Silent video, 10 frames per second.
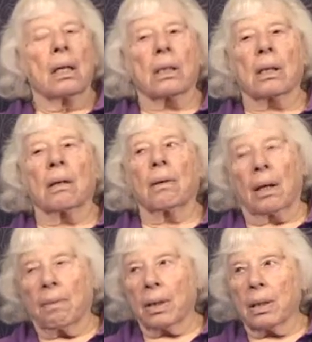So
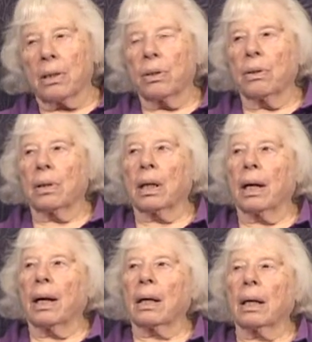I went to
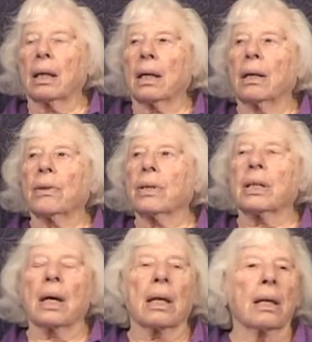Clark, and I only
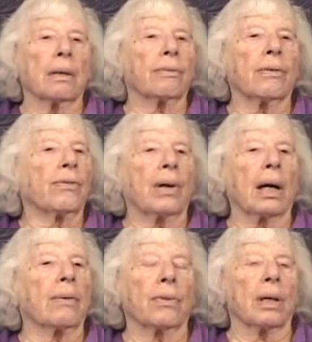stayed there for
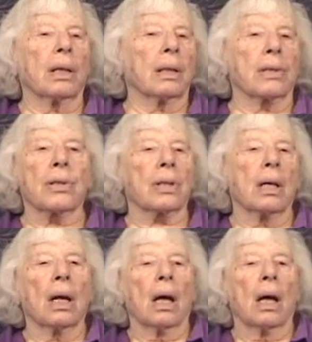five years.